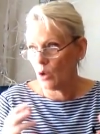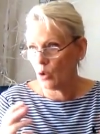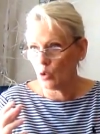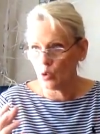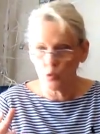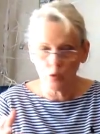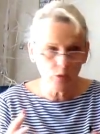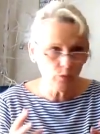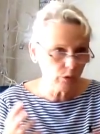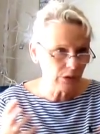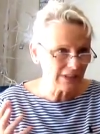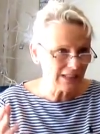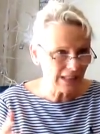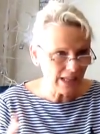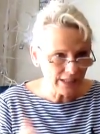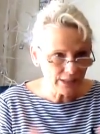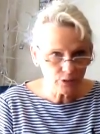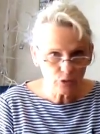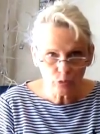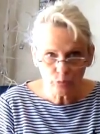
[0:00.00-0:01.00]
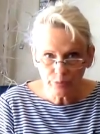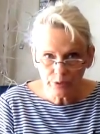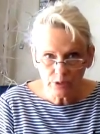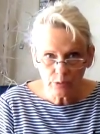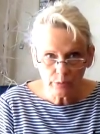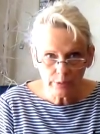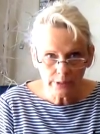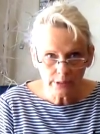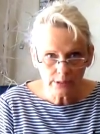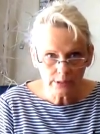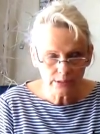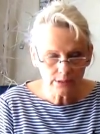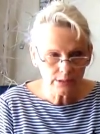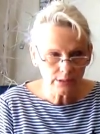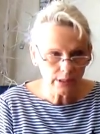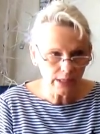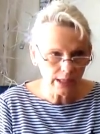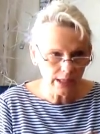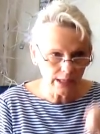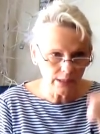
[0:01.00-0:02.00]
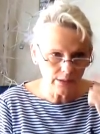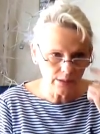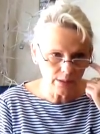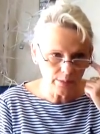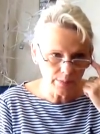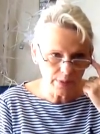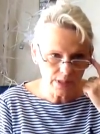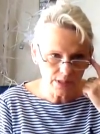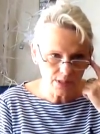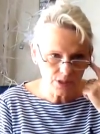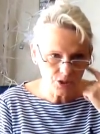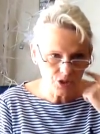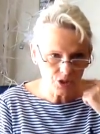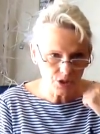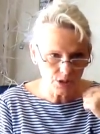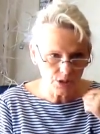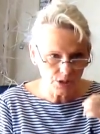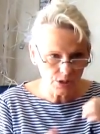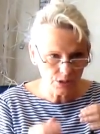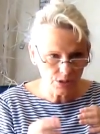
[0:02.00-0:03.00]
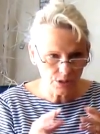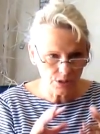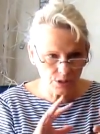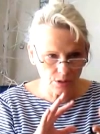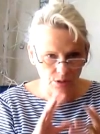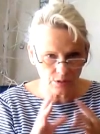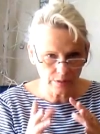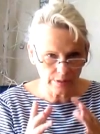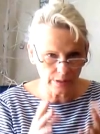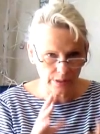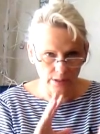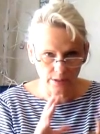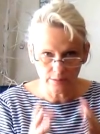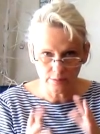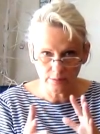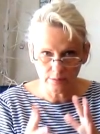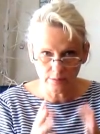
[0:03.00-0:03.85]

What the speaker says: who we would like to be with. And the message is, okay,